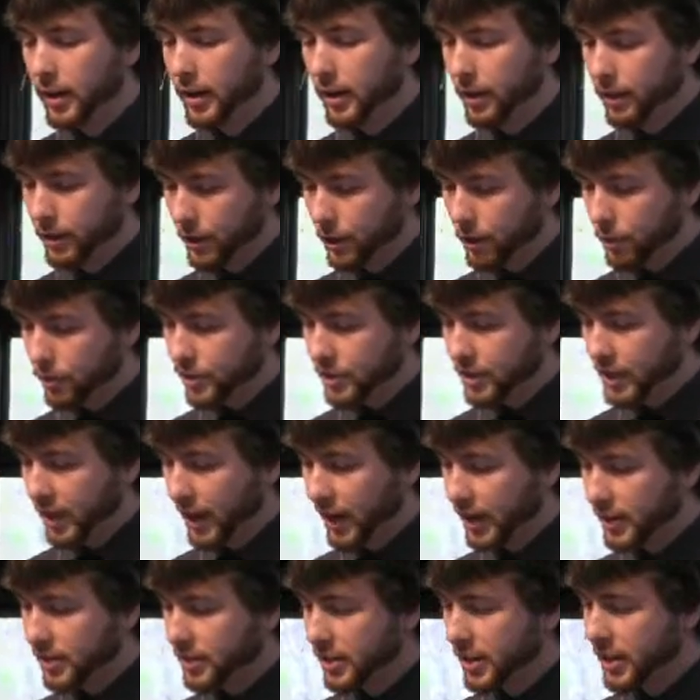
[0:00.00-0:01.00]
In those
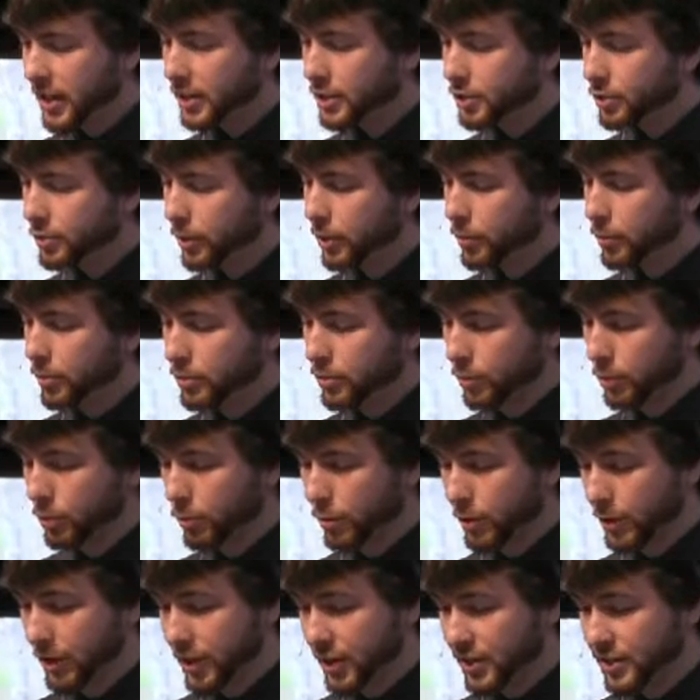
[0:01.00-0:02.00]
days, history was
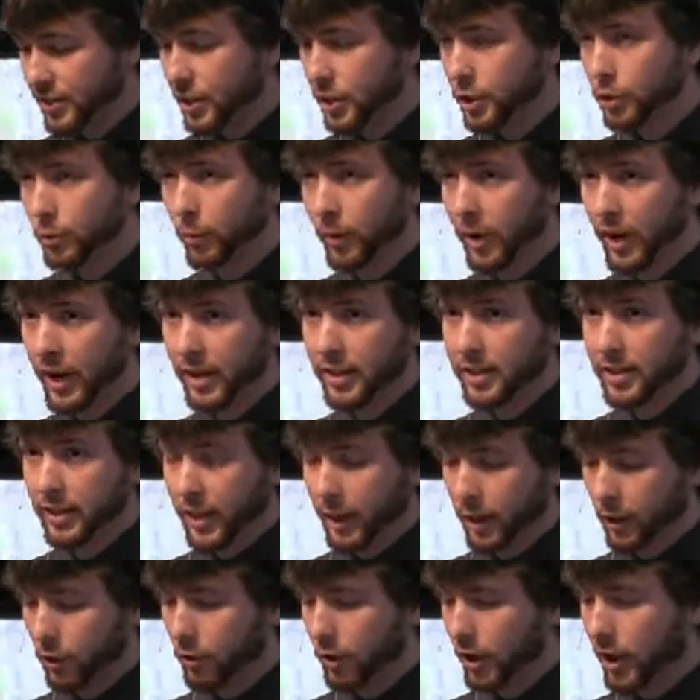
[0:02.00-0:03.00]
recorded in such a way to
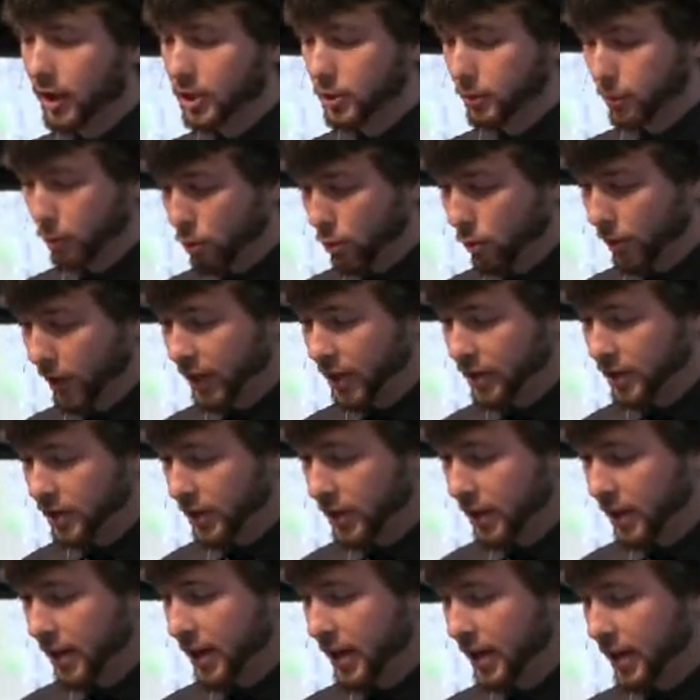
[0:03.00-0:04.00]
get across a point,
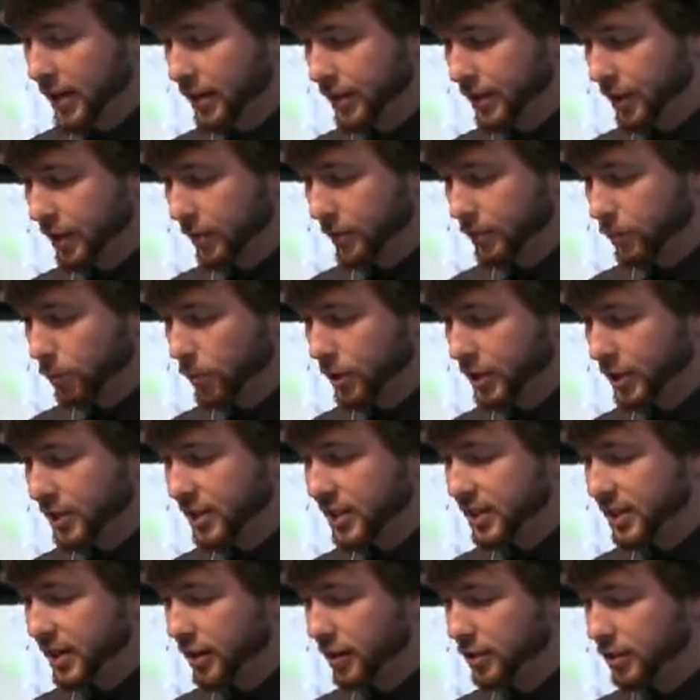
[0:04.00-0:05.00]
and therefore
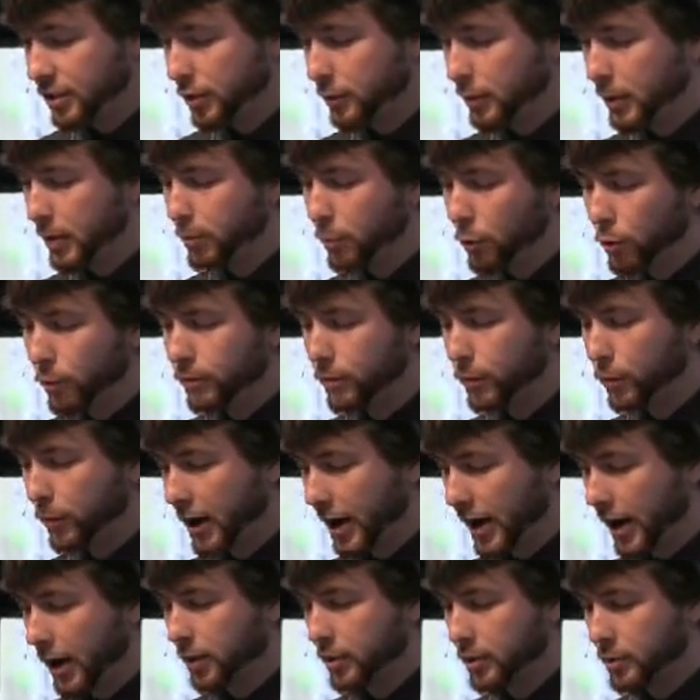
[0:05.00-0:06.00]
details could be moved
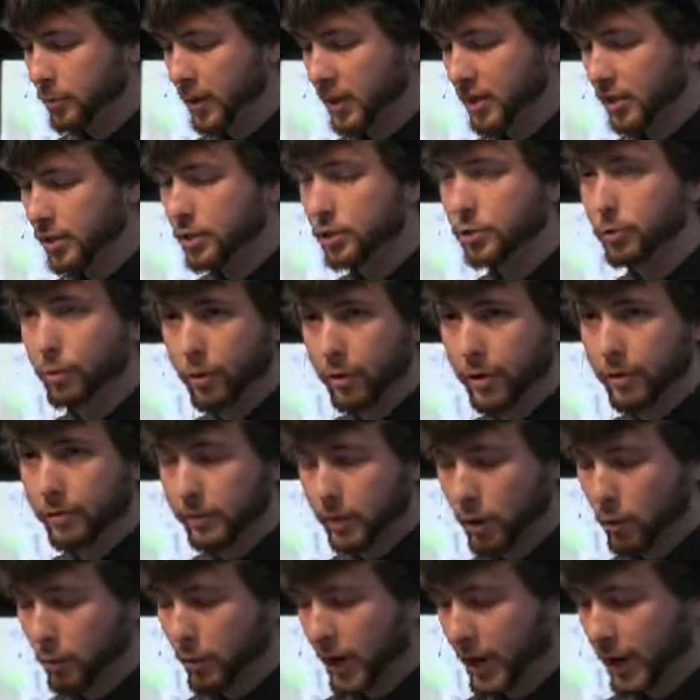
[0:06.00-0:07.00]
around to make the story
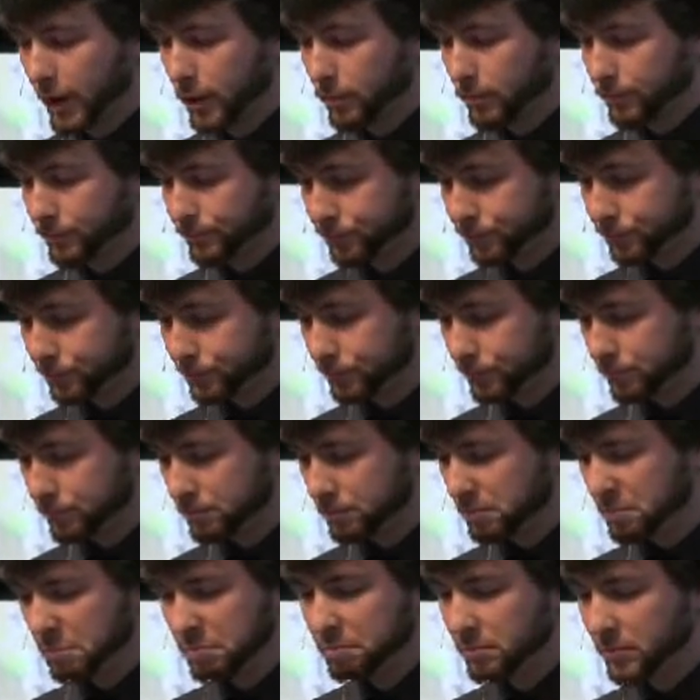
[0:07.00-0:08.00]
flow better.
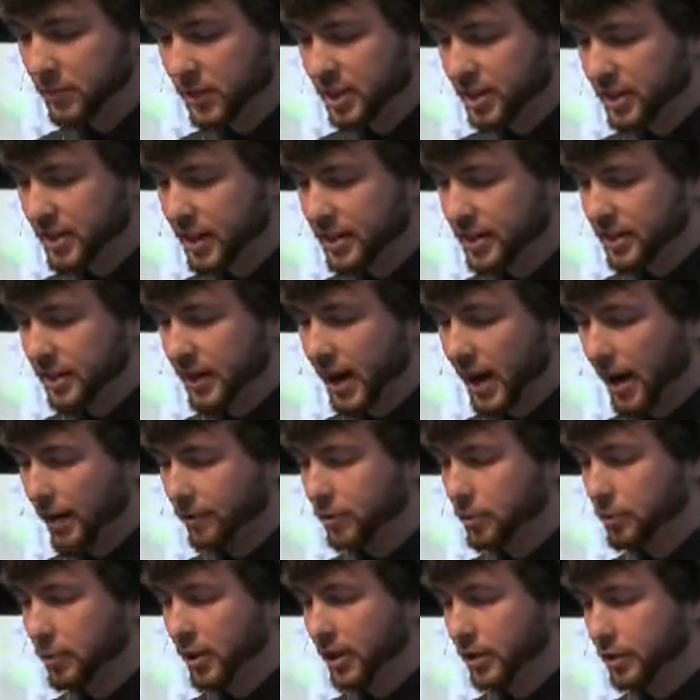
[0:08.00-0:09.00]
This doesn't
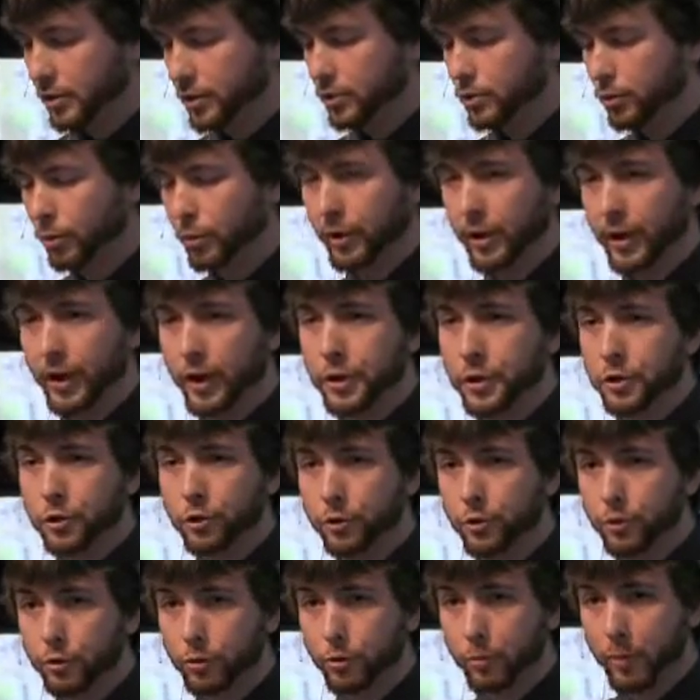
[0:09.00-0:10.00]
have to make the story
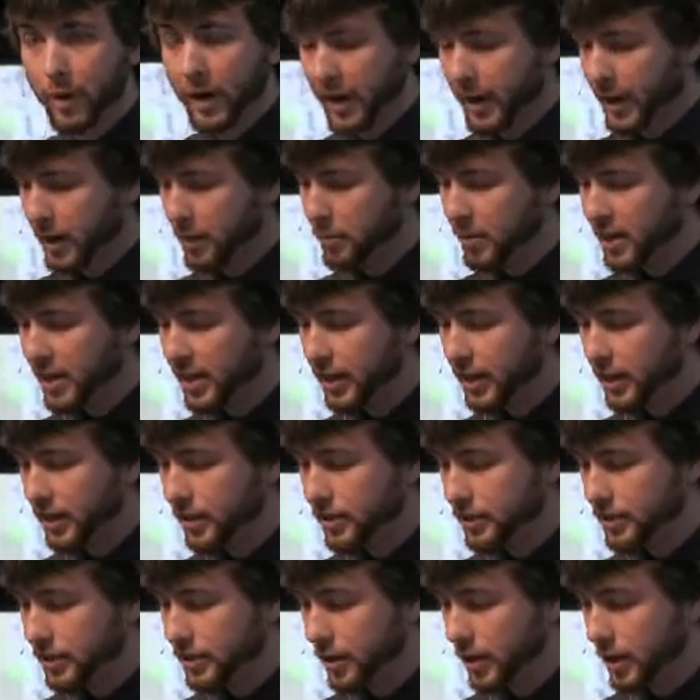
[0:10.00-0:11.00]
untrue by any
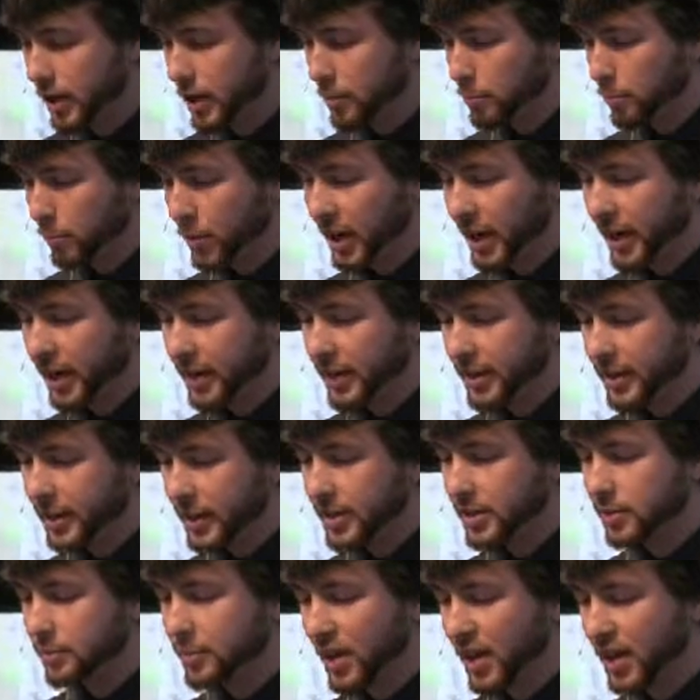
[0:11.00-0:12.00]
means, but it
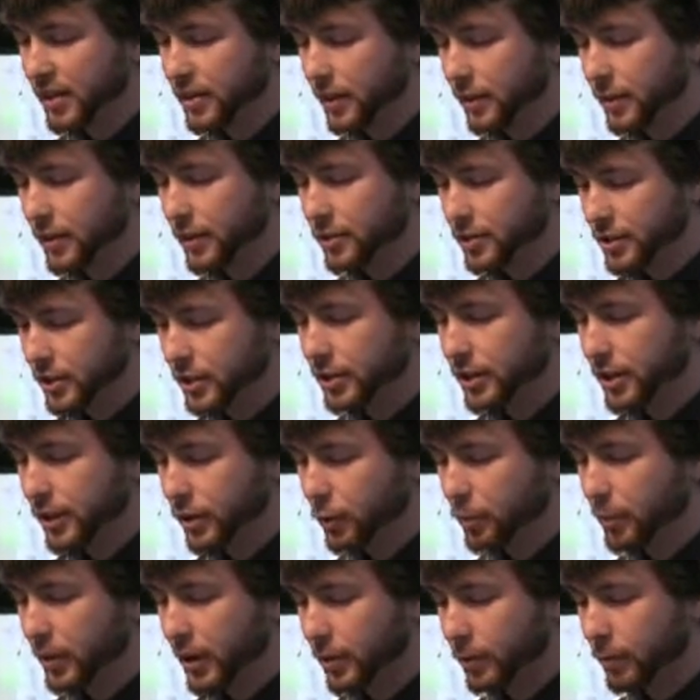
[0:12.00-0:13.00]
does mean that there's a
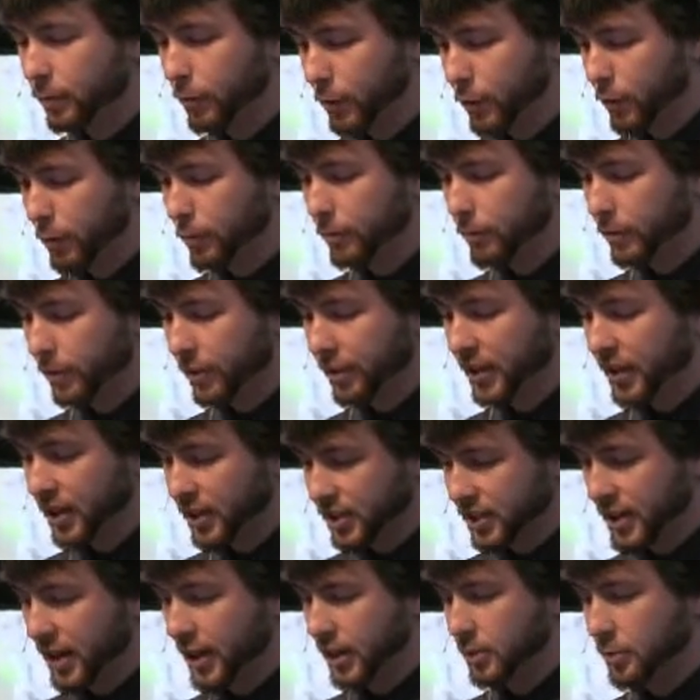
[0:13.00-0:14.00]
little bit of room for
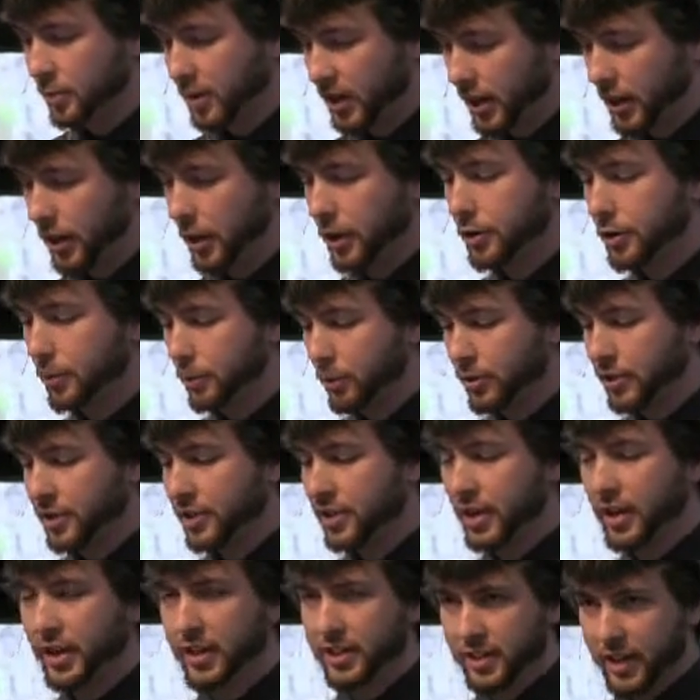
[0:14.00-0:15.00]
things not to be
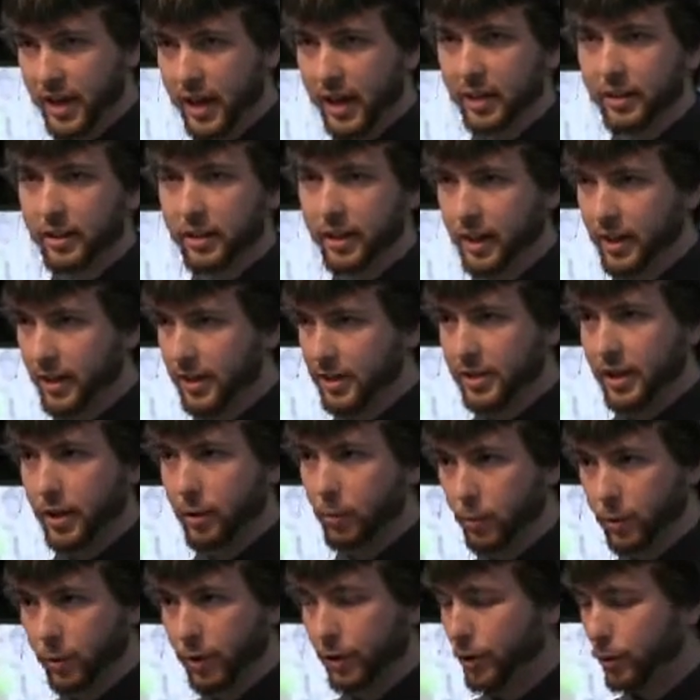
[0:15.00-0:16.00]
100% exactly as they
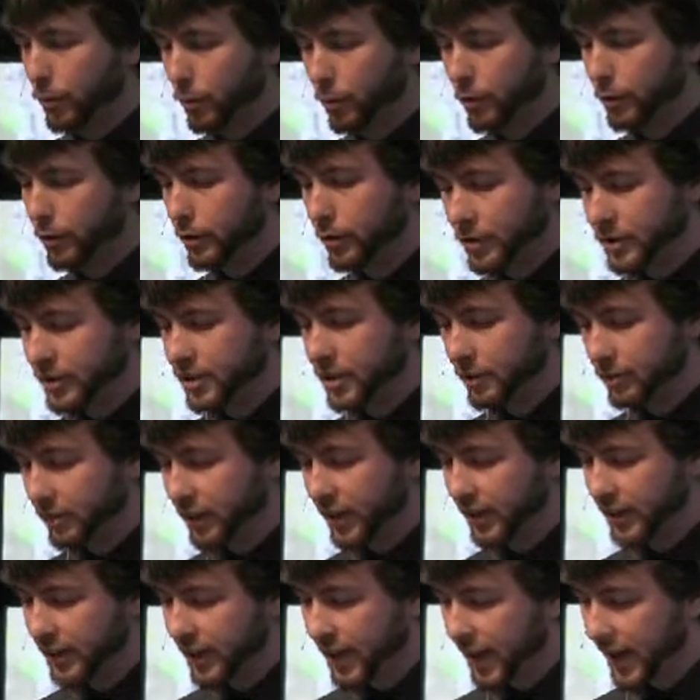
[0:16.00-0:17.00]
were in order and stuff
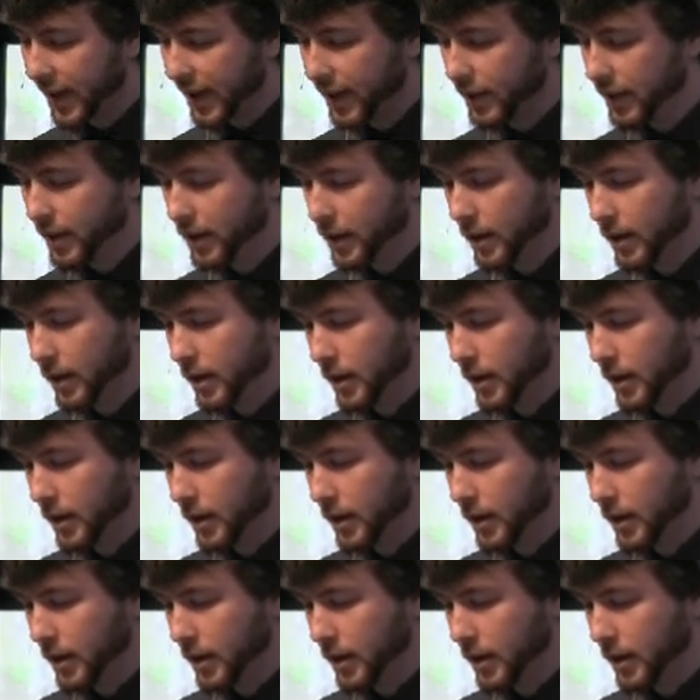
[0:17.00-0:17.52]
like that.